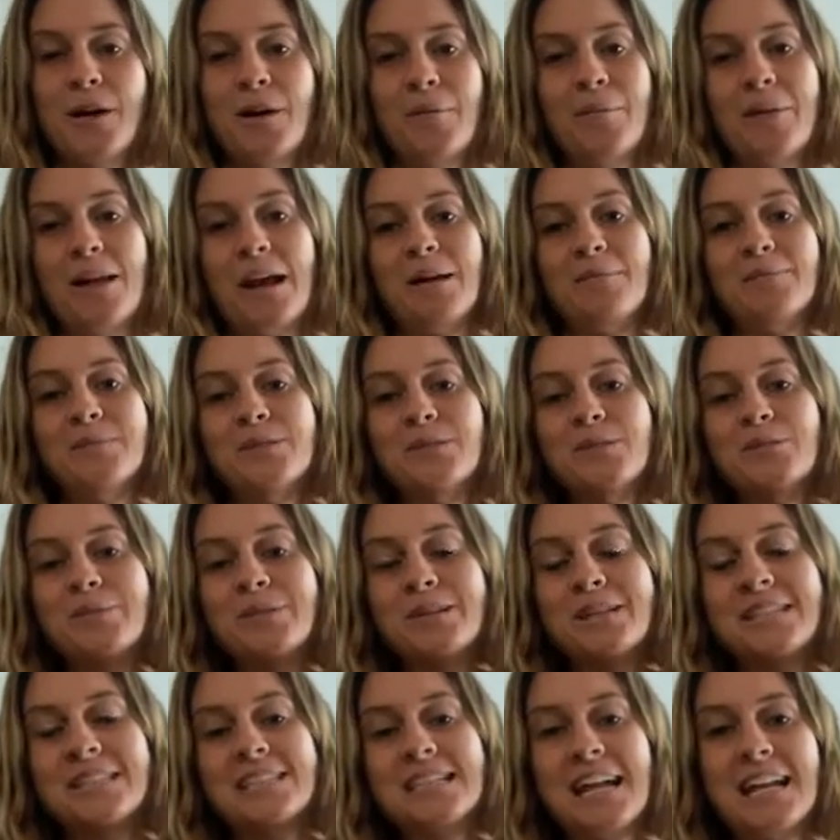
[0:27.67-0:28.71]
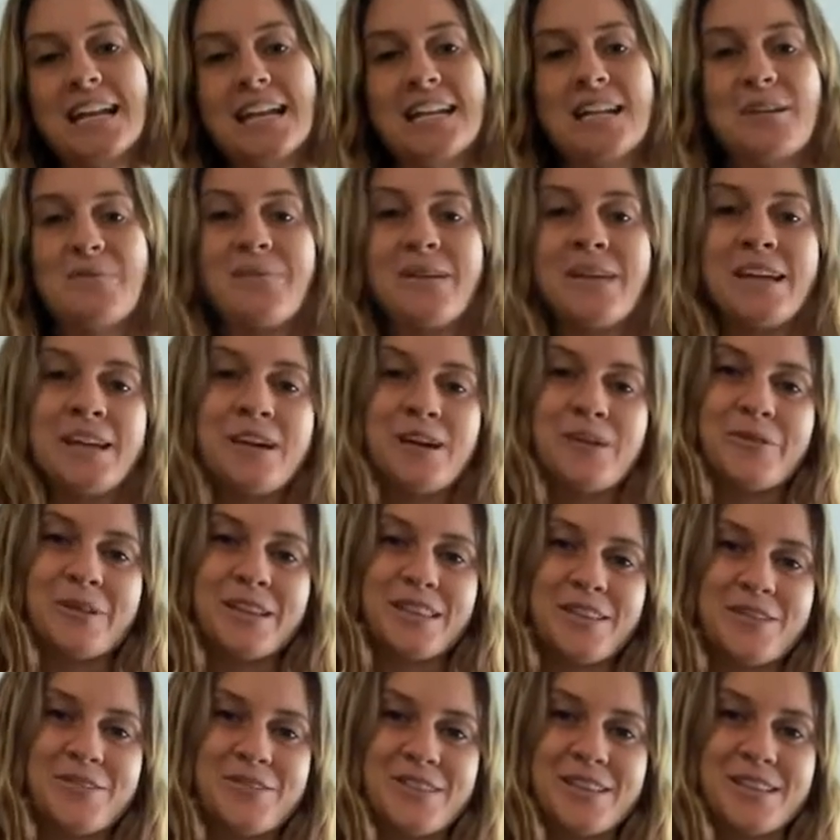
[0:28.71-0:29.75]
But I'm super excited to be here
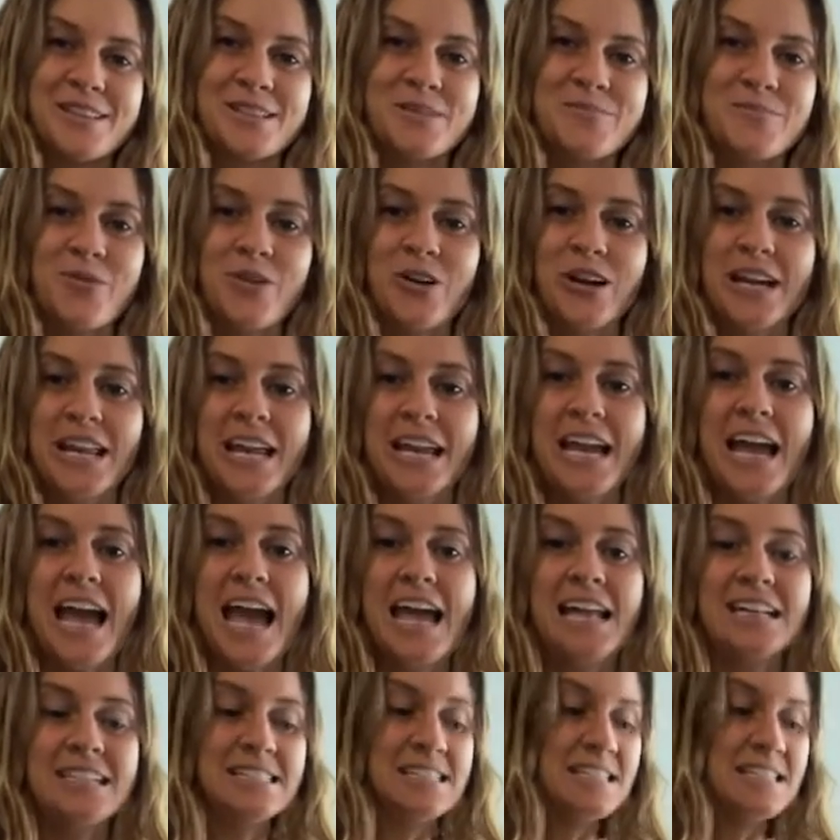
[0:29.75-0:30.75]
with you this morning, and